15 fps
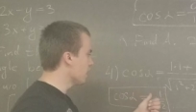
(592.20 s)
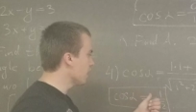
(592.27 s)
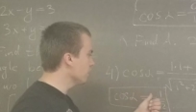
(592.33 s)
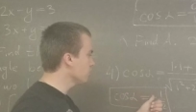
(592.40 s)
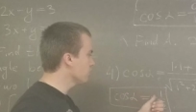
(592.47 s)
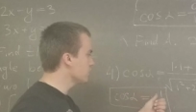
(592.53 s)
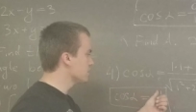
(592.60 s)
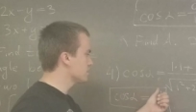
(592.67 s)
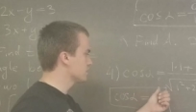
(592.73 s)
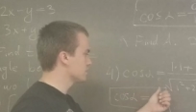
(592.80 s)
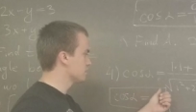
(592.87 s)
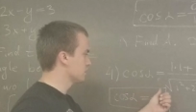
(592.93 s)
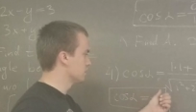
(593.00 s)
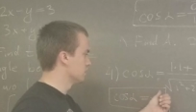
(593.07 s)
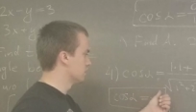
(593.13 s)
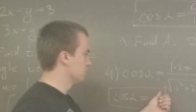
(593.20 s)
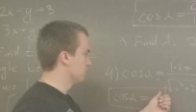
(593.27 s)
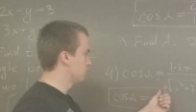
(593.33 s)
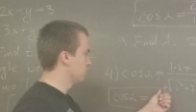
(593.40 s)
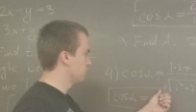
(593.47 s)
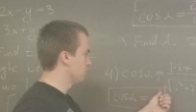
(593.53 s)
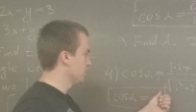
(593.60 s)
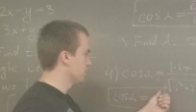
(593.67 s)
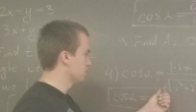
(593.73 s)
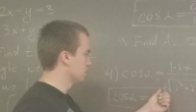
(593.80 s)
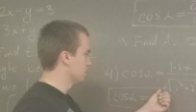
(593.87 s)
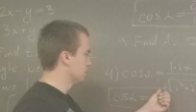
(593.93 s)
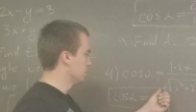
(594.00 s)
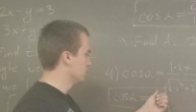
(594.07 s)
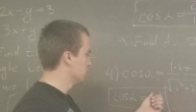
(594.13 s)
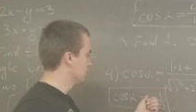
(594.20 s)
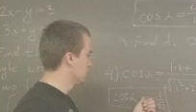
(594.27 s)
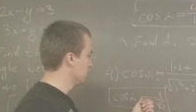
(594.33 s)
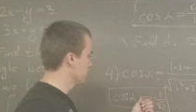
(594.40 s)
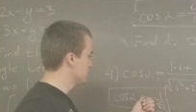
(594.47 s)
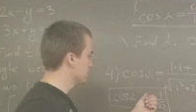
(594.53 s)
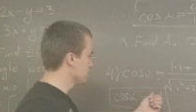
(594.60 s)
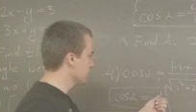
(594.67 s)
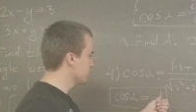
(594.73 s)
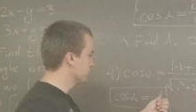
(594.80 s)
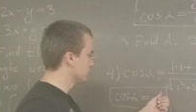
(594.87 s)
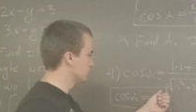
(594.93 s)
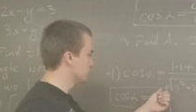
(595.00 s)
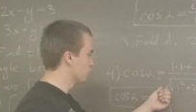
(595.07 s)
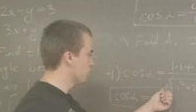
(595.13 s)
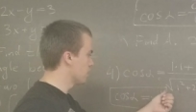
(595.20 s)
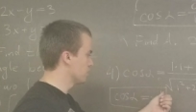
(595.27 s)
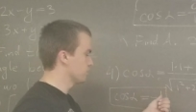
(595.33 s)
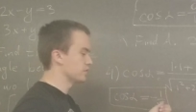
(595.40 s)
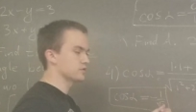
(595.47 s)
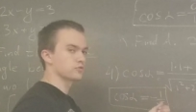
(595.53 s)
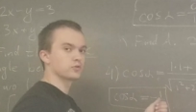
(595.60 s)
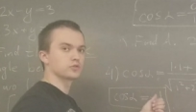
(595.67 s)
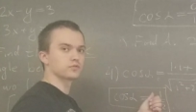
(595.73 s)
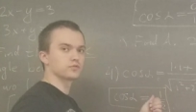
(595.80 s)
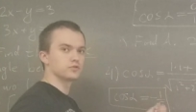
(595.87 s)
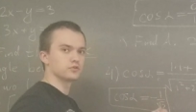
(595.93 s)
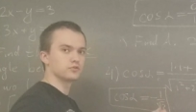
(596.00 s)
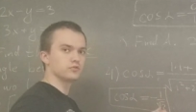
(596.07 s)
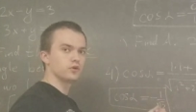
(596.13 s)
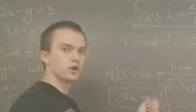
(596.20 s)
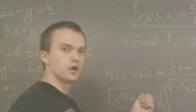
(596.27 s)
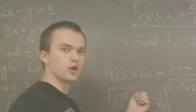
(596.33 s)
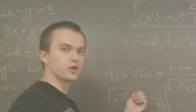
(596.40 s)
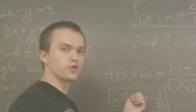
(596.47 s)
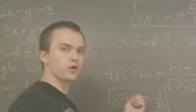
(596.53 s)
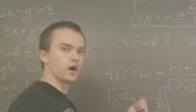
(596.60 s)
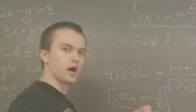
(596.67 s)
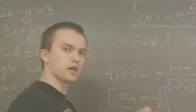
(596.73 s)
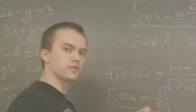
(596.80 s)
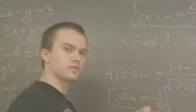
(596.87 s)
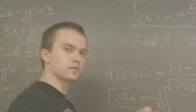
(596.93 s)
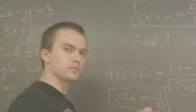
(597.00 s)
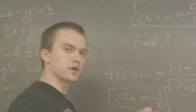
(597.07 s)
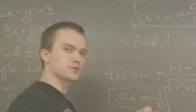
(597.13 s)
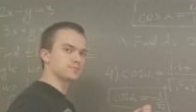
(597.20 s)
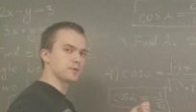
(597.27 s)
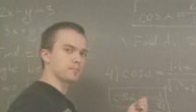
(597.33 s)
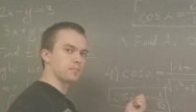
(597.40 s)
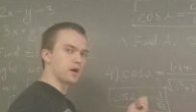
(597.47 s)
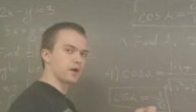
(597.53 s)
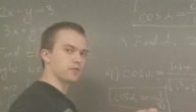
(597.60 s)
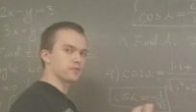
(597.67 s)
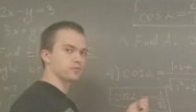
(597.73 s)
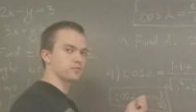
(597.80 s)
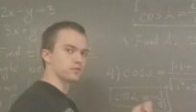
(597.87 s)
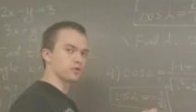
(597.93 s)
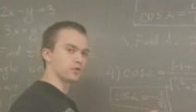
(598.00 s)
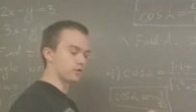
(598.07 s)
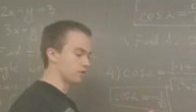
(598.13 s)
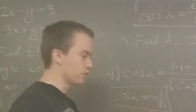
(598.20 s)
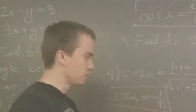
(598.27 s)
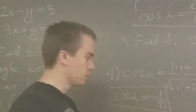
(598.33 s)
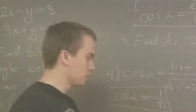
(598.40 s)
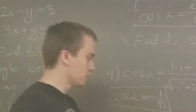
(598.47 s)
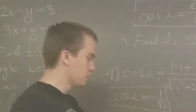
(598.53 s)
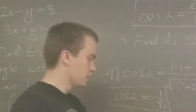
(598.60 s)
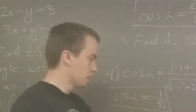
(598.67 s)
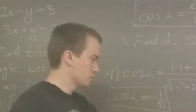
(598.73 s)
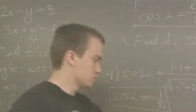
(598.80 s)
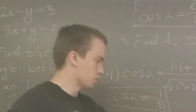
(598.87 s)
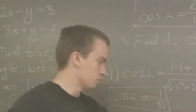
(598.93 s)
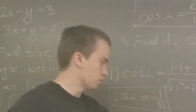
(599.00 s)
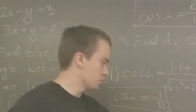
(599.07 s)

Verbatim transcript: alpha is when it's equals to 1 over square root of 2, your alpha must be pi over 4. So